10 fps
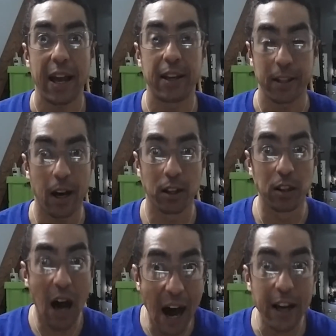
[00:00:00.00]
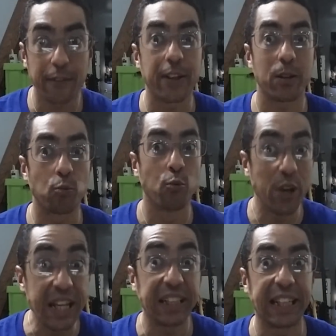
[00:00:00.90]
a lot of it
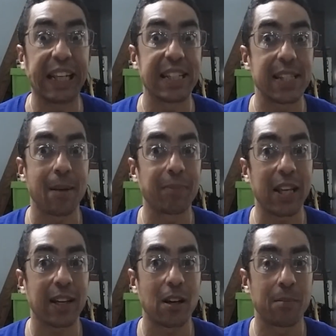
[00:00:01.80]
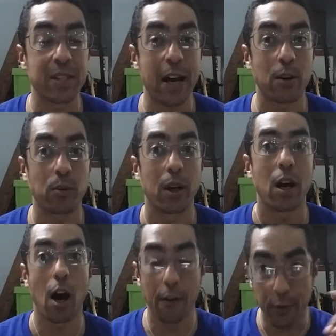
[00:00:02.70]
really is something that comes out
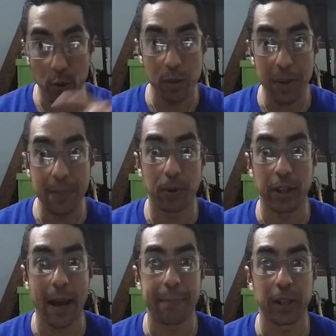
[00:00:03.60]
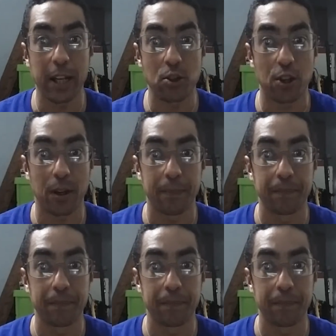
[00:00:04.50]
of those people in Appalachia.